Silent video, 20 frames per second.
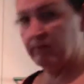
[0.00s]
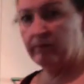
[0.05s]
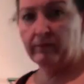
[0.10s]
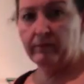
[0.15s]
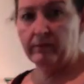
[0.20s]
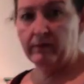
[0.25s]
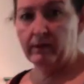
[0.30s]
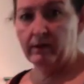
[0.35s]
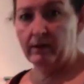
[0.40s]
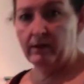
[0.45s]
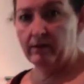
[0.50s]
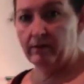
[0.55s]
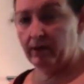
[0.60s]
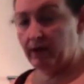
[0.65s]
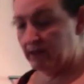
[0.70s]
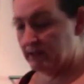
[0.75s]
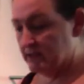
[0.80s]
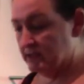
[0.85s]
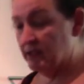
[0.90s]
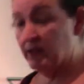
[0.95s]

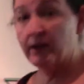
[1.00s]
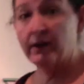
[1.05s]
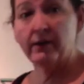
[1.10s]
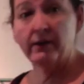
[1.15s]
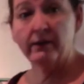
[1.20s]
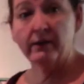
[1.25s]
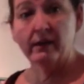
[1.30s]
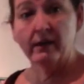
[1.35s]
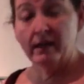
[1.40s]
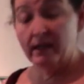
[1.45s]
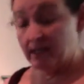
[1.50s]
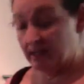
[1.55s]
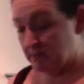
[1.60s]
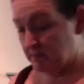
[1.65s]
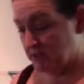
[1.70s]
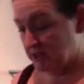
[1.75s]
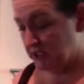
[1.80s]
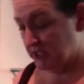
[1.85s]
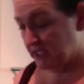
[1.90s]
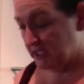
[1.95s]
Alright, so the
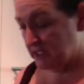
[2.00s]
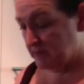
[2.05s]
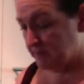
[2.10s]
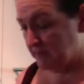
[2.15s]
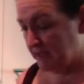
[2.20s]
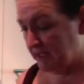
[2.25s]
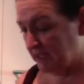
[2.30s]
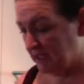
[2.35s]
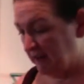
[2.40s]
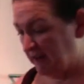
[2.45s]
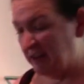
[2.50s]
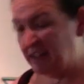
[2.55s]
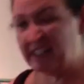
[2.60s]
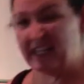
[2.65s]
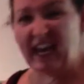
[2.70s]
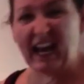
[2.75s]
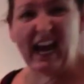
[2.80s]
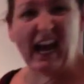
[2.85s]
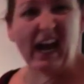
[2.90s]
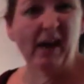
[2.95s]
machine's been going
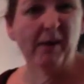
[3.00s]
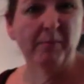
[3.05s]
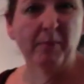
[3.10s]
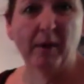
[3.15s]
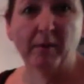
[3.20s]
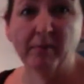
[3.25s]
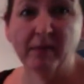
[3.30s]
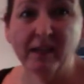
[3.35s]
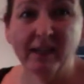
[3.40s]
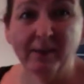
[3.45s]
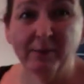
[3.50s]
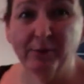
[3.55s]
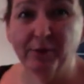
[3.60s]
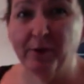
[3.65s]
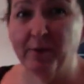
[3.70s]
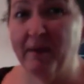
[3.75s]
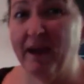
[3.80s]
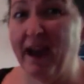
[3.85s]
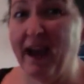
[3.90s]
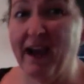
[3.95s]
now probably
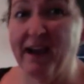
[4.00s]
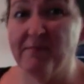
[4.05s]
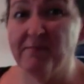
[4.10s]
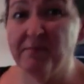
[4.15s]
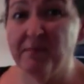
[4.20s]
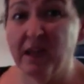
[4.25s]
for about